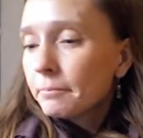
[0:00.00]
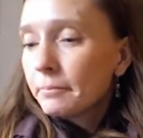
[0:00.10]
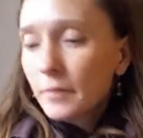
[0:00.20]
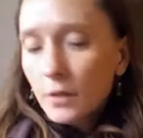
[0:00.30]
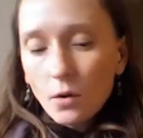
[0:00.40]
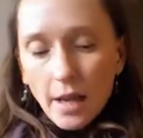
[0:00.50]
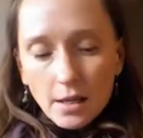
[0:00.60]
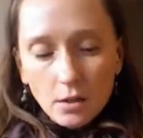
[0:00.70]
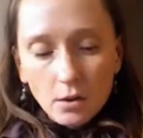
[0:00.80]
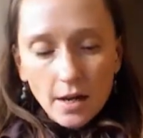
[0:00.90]
Okay,
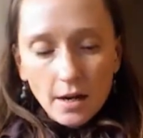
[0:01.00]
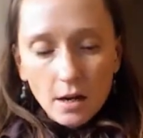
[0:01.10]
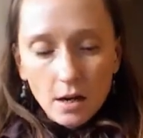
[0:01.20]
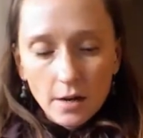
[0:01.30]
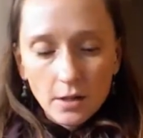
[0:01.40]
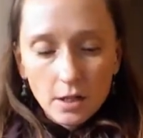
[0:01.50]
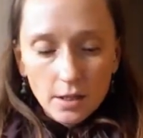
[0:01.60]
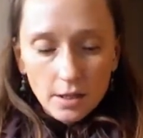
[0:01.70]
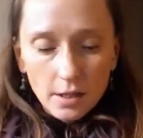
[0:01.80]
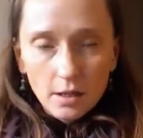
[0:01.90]
so then as you can
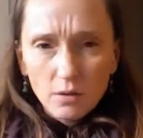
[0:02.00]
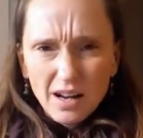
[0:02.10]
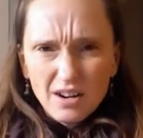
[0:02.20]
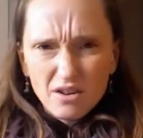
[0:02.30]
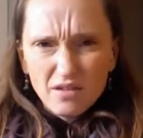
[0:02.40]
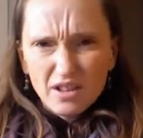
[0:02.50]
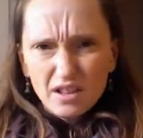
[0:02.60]
see, well, I don't know if you can see,